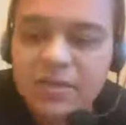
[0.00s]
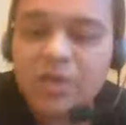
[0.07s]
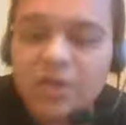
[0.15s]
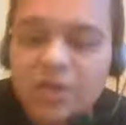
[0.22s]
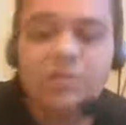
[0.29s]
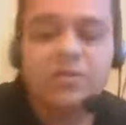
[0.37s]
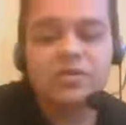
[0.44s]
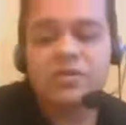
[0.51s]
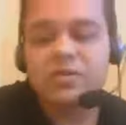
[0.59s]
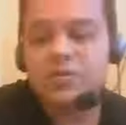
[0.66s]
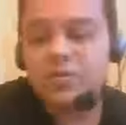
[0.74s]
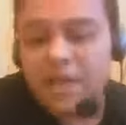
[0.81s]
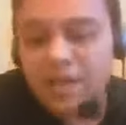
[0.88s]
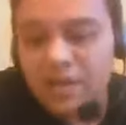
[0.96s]
No, because
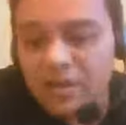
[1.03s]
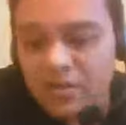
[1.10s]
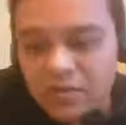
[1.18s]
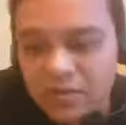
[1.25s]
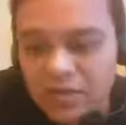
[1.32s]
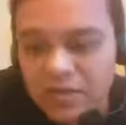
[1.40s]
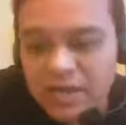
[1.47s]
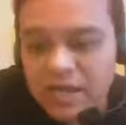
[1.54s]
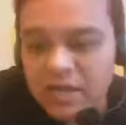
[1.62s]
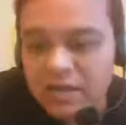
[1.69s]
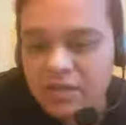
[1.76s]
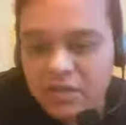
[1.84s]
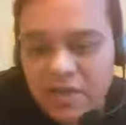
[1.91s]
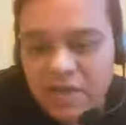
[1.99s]
you're not going to do this,
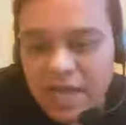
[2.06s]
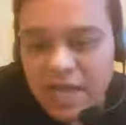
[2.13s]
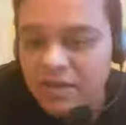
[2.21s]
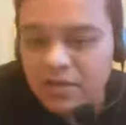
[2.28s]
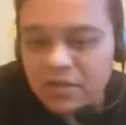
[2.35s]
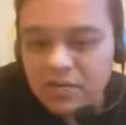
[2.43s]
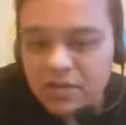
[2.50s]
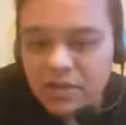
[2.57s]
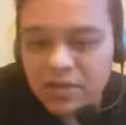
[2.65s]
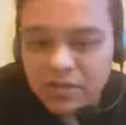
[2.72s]
Alex. You're not going to do this.